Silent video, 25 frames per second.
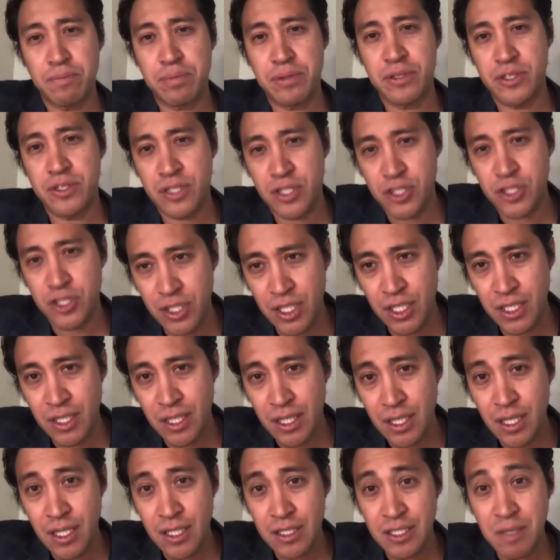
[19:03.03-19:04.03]
positioning
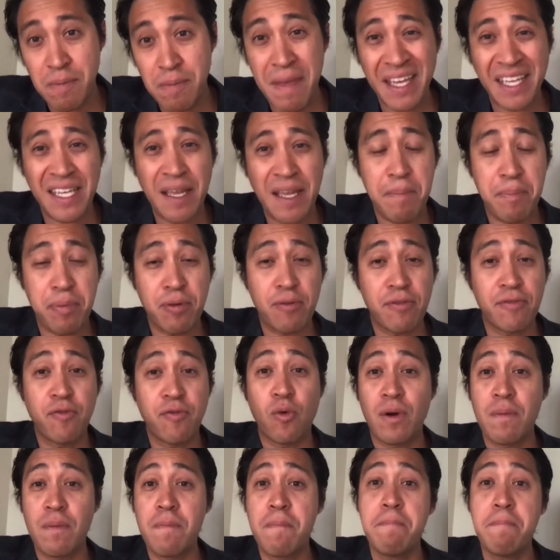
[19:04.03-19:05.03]
to make it
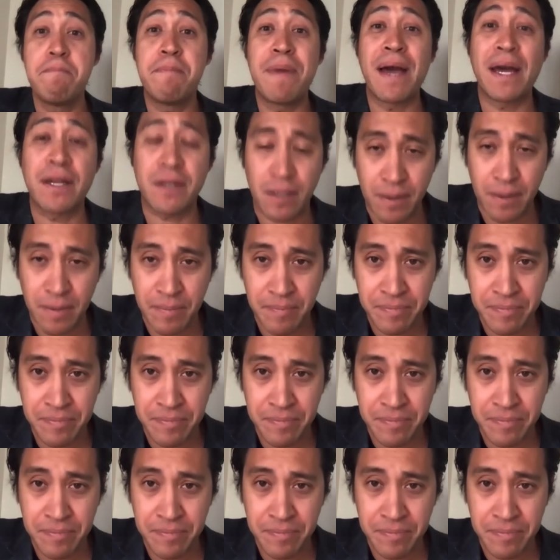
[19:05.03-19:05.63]
perform better.